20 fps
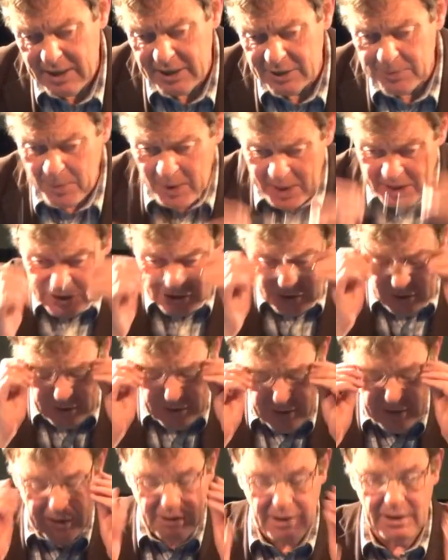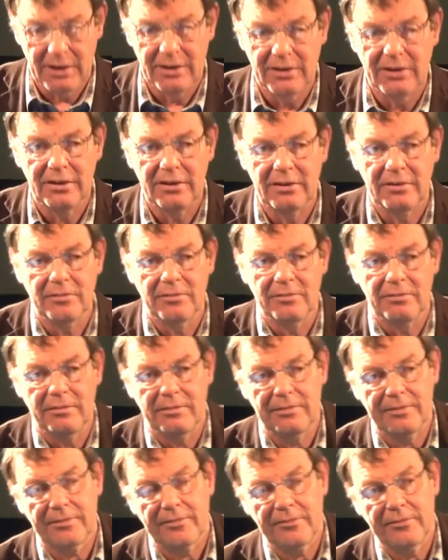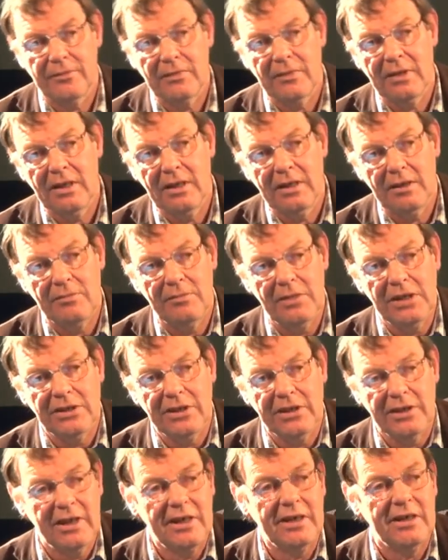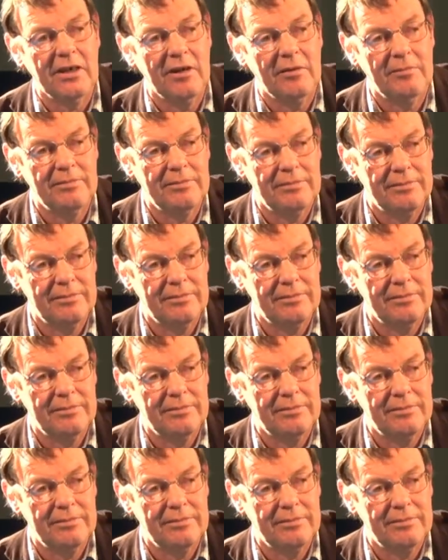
it's based on uh, median income,